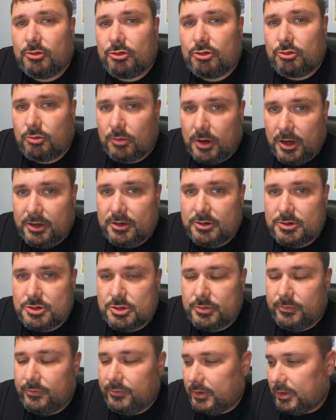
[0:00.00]

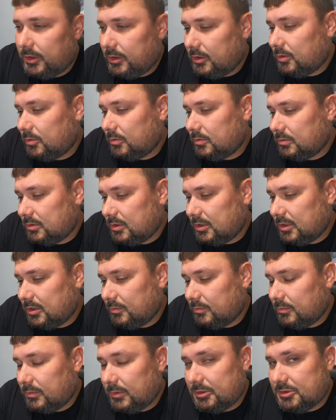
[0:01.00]
strange video,
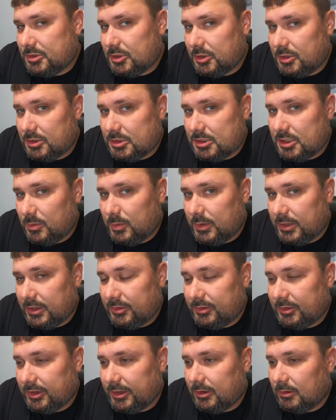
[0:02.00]
as you can see by the
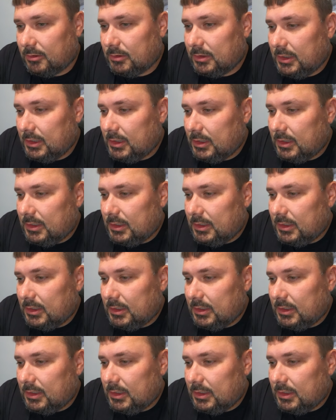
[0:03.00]
title.